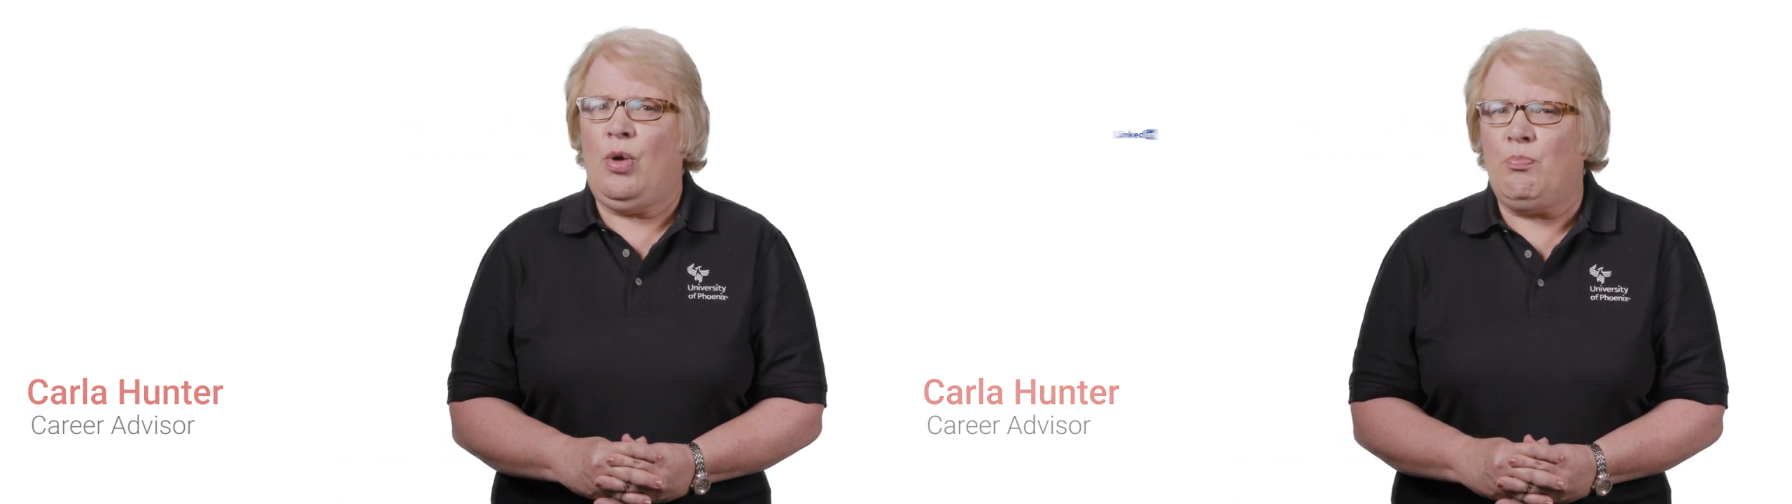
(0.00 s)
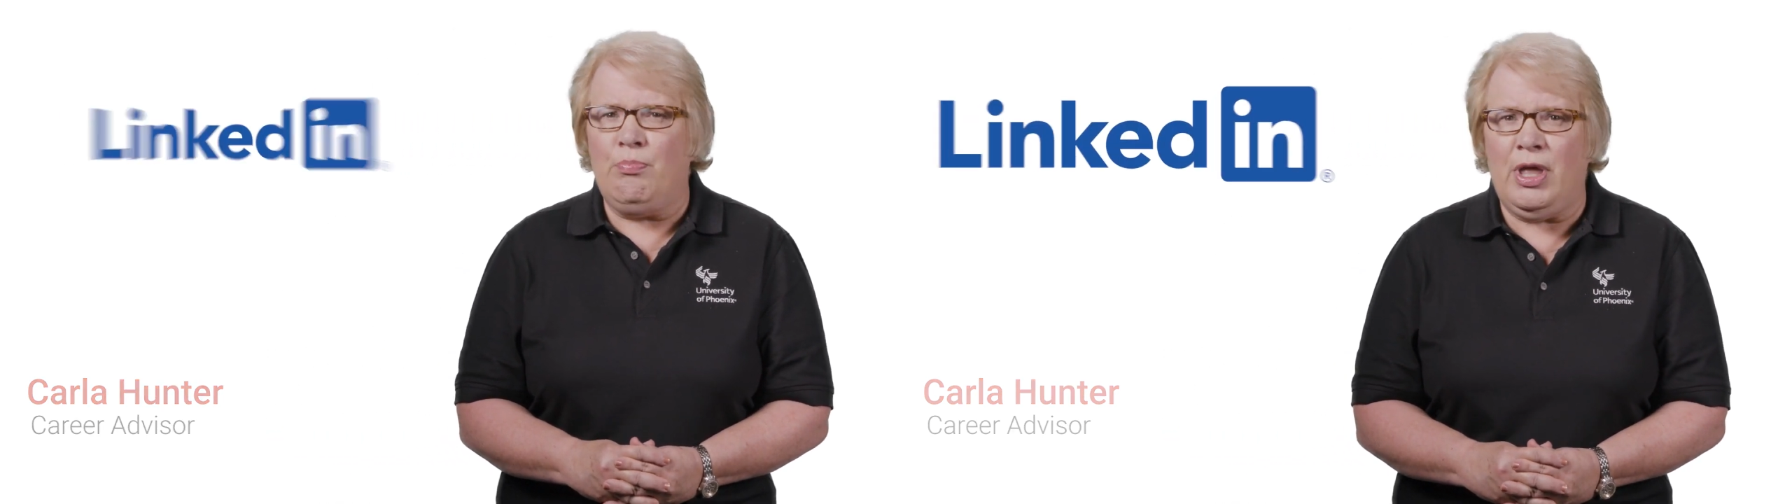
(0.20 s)

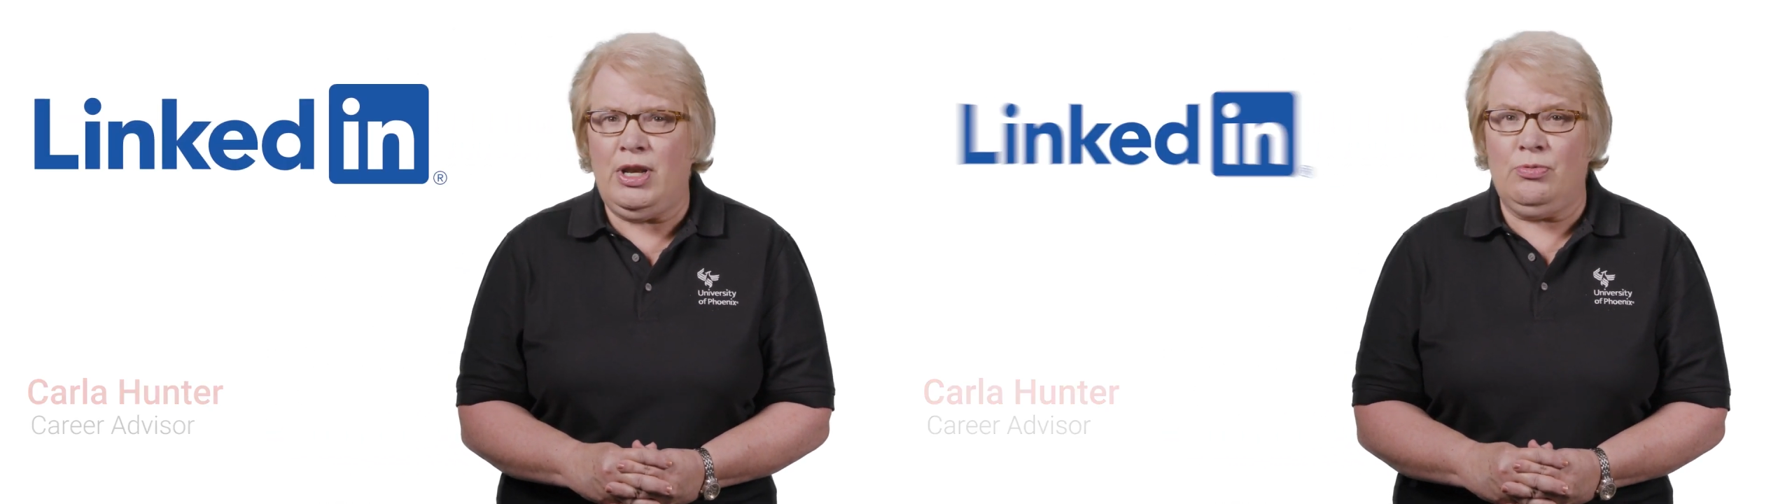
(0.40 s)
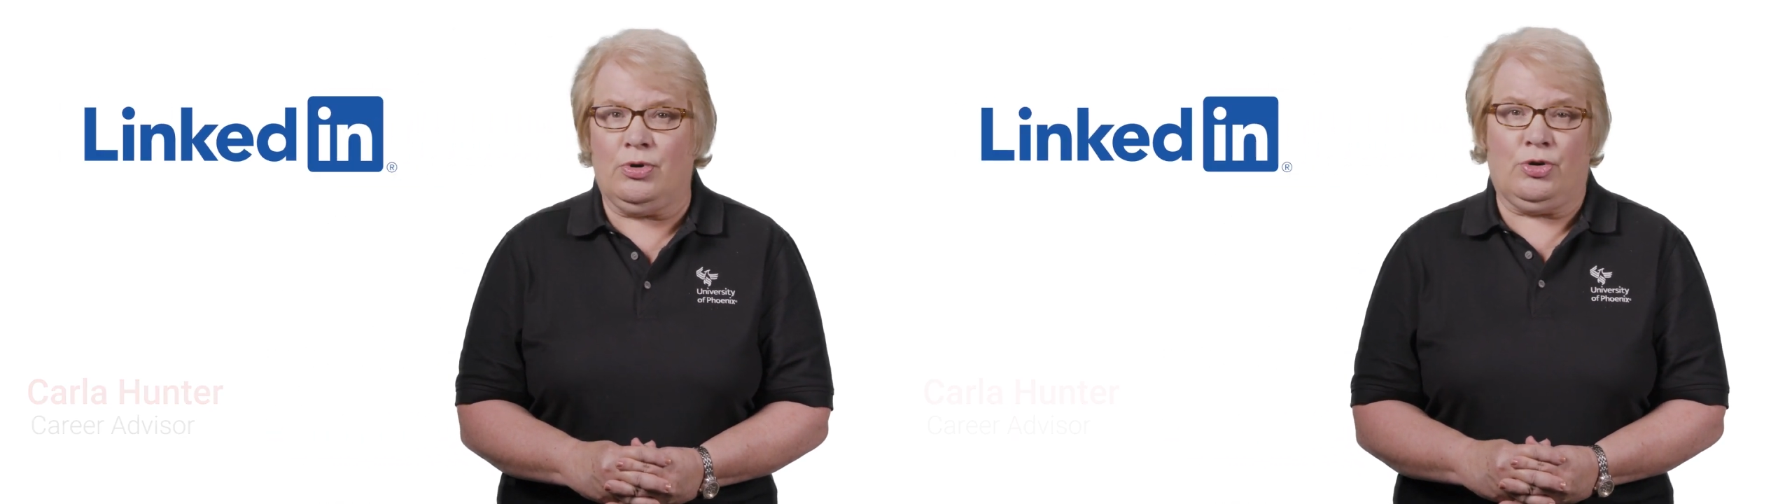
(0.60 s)

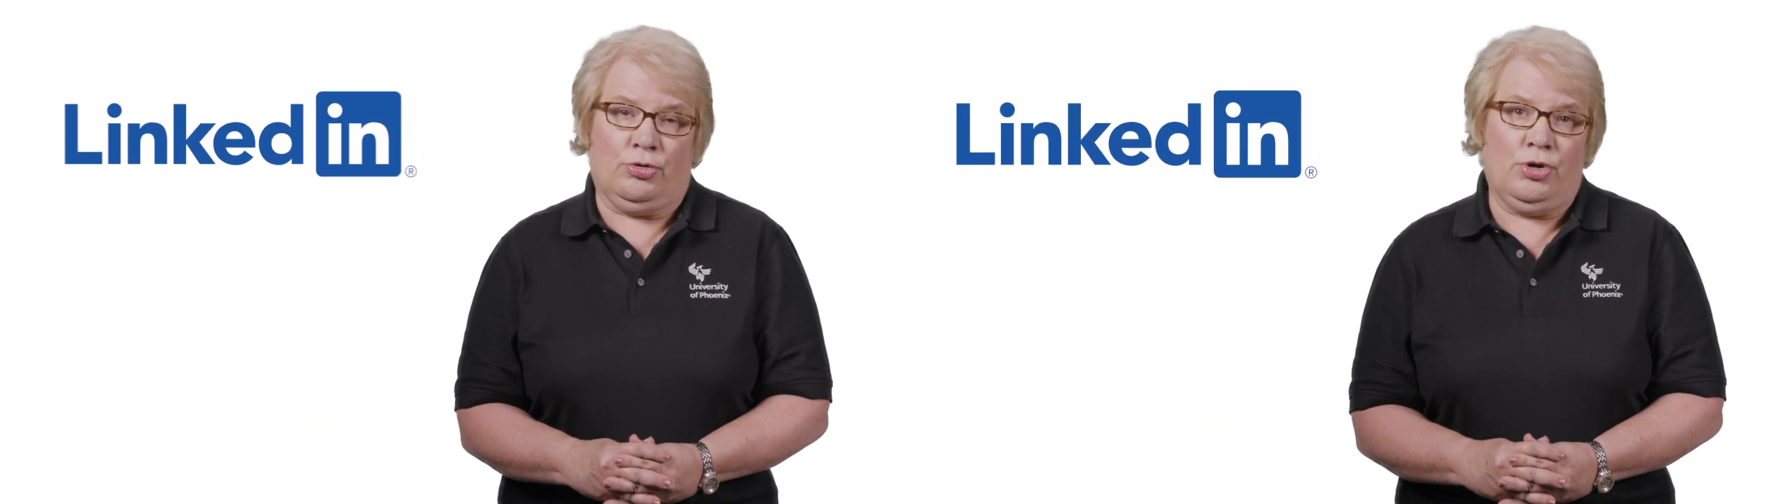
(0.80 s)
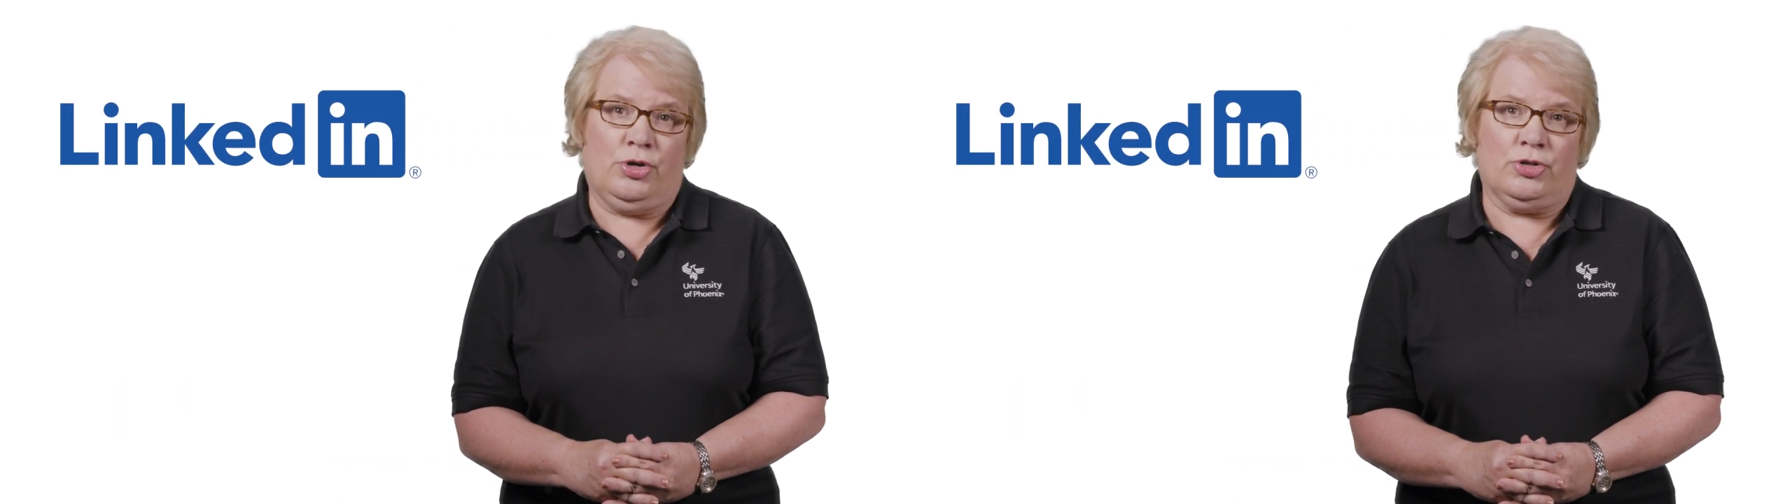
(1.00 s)
Many
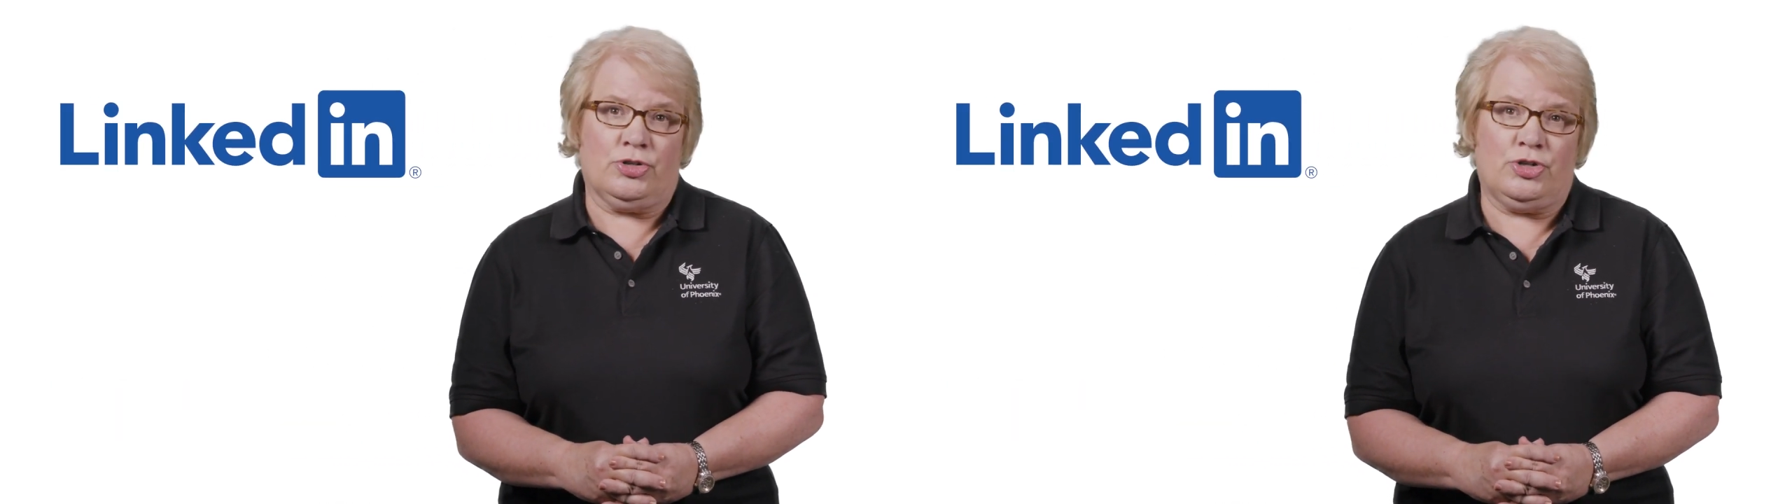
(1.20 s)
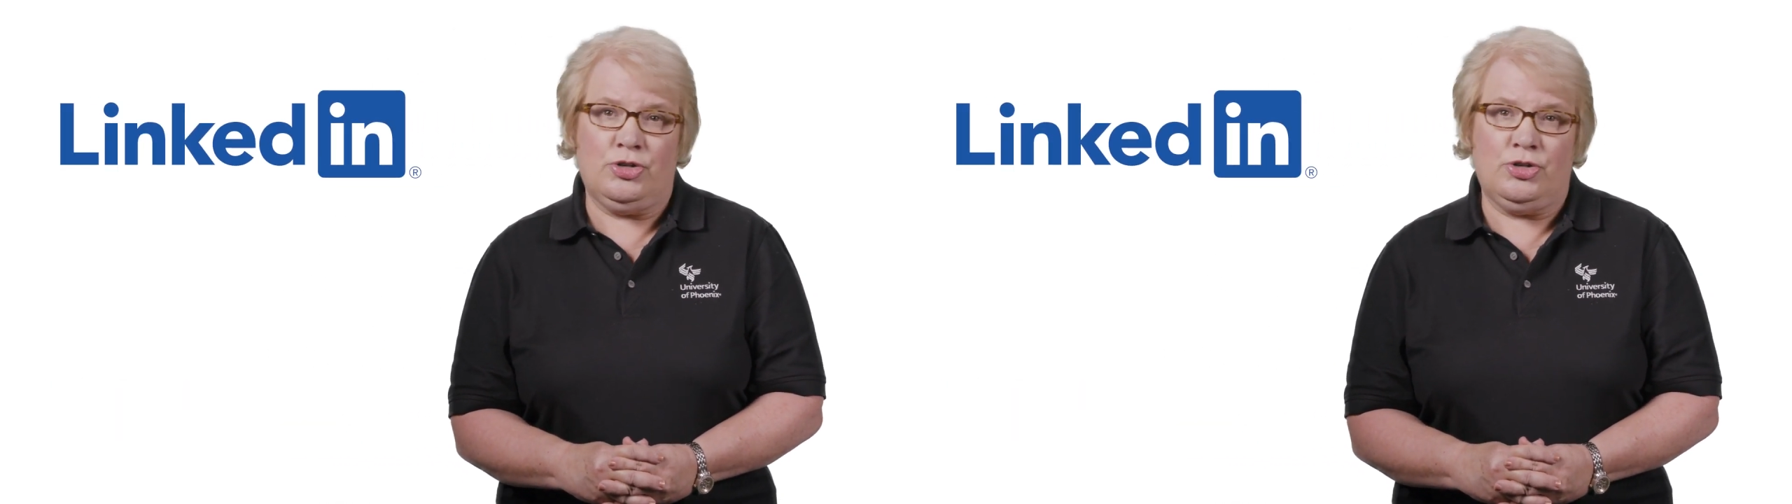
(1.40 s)
recruiters